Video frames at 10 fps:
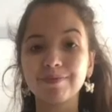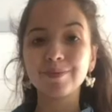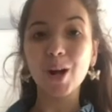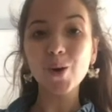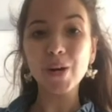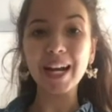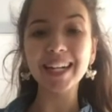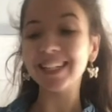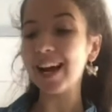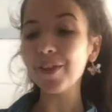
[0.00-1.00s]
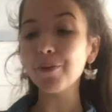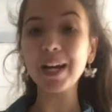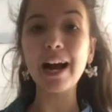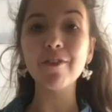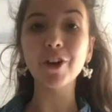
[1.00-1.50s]
Okay, now that we
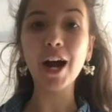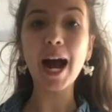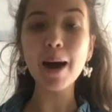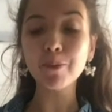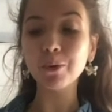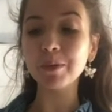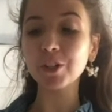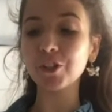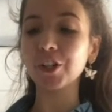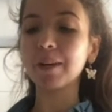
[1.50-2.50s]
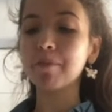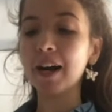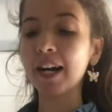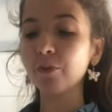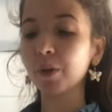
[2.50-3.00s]
have our apple mixture
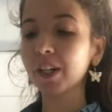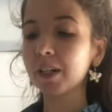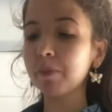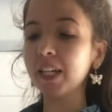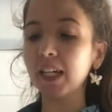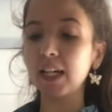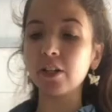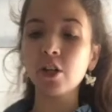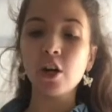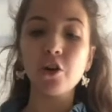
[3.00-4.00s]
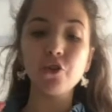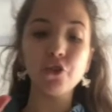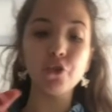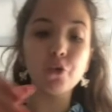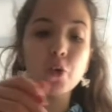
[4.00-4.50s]
combined, we're going to begin
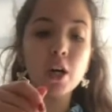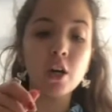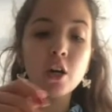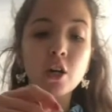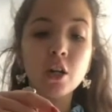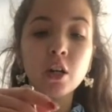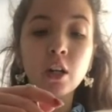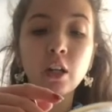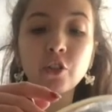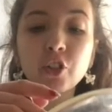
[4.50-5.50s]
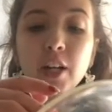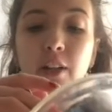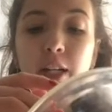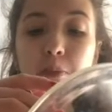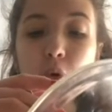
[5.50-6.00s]
to
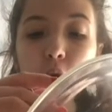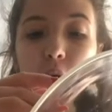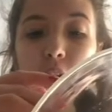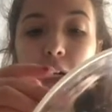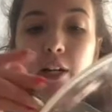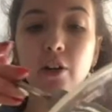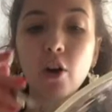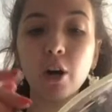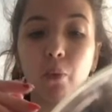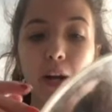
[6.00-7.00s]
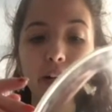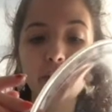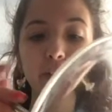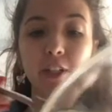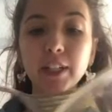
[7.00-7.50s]
gently pour in our wet
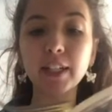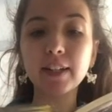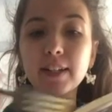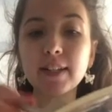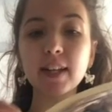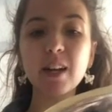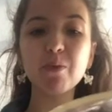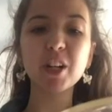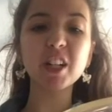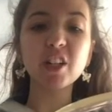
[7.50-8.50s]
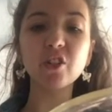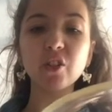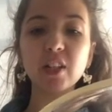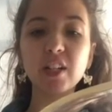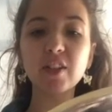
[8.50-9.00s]
ingredients. And we're going to do
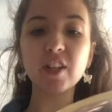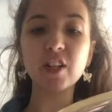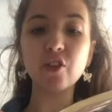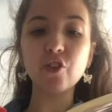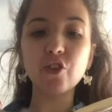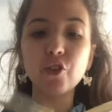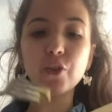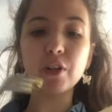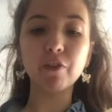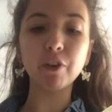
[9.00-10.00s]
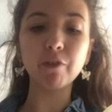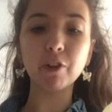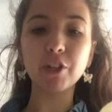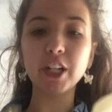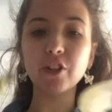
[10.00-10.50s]
this in 2 different
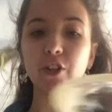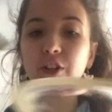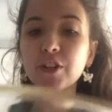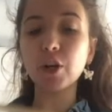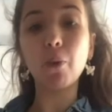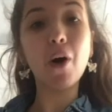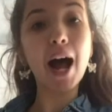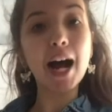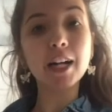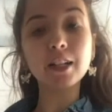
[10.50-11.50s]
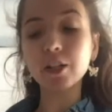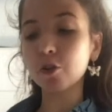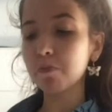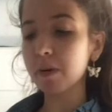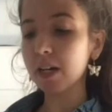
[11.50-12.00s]
rotations. So we'll add a
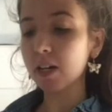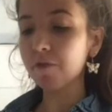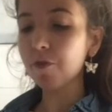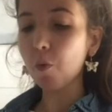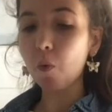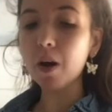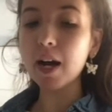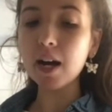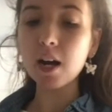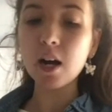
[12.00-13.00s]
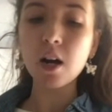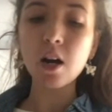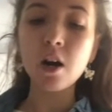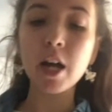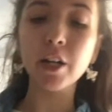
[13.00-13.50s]
little bit of the wet
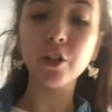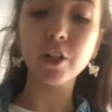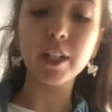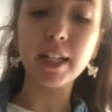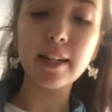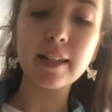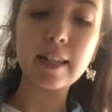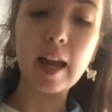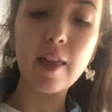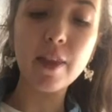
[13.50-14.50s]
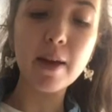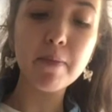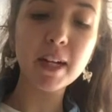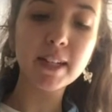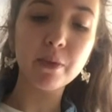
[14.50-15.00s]
ingredients and then
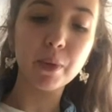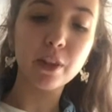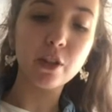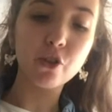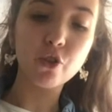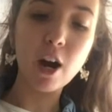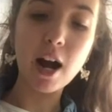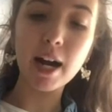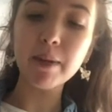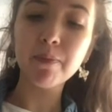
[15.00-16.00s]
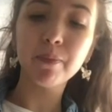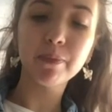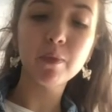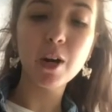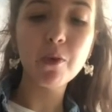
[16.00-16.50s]
mix it with the dry,
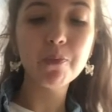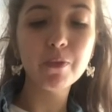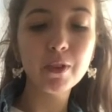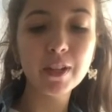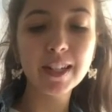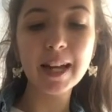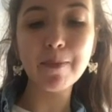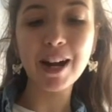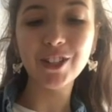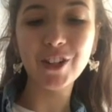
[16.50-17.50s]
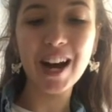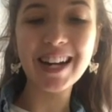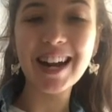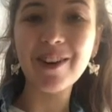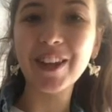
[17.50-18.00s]
well, semi-dry
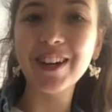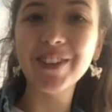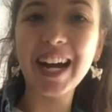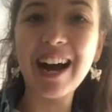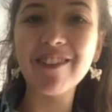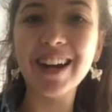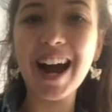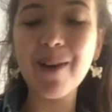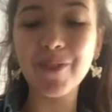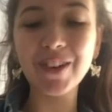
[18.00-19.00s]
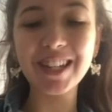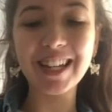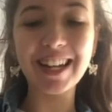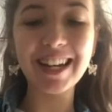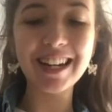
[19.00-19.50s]
now that we have our apples
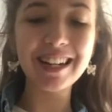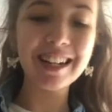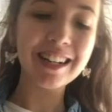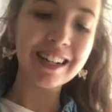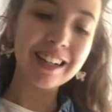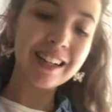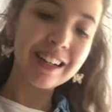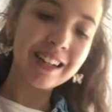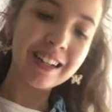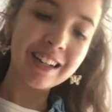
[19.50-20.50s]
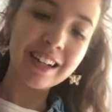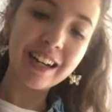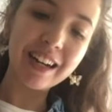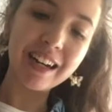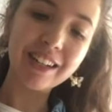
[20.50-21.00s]
in there.
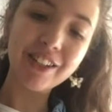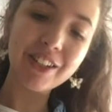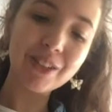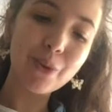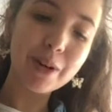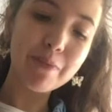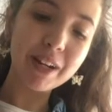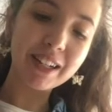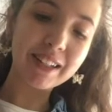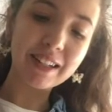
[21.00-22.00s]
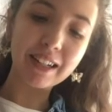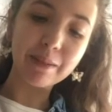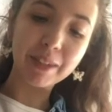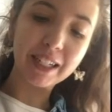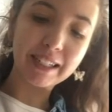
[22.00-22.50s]
And you just want to mix until it
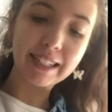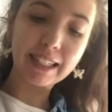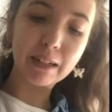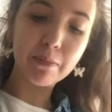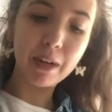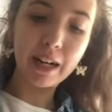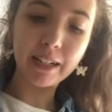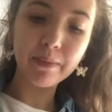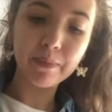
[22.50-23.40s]
begins to combine.